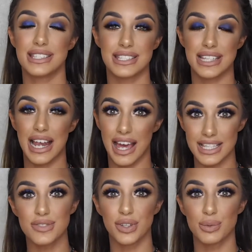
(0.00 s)
since I
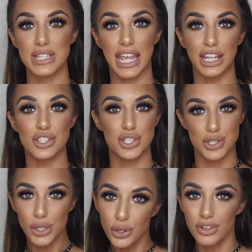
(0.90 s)
last filmed a
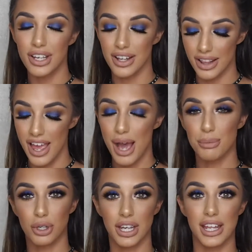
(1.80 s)
tutorial. I'm
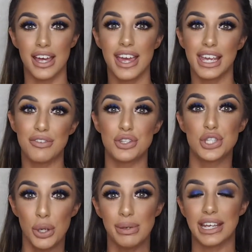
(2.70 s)
not gonna give you
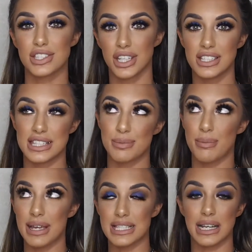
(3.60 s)
too many excuses, but
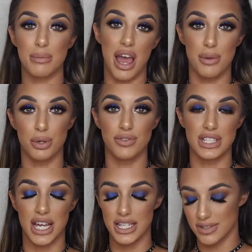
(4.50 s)
basically my iMovie
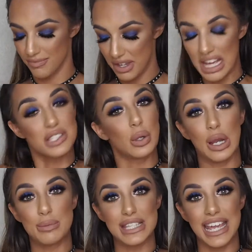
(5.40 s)
died. That's all
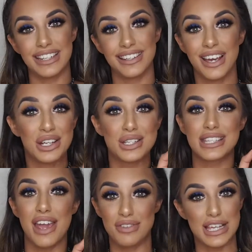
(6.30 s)
I'm saying, because
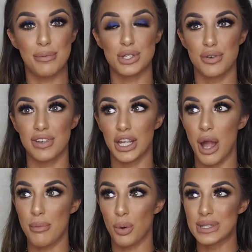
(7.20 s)
every time I do a video
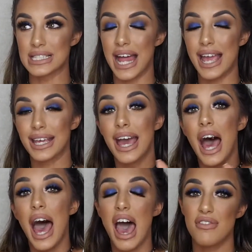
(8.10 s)
I'm always like,
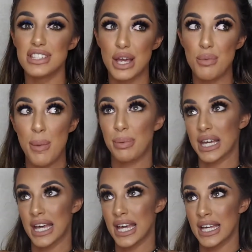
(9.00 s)
I haven't done one
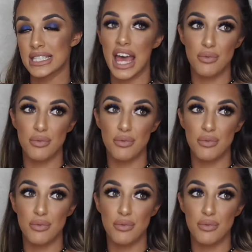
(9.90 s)
because,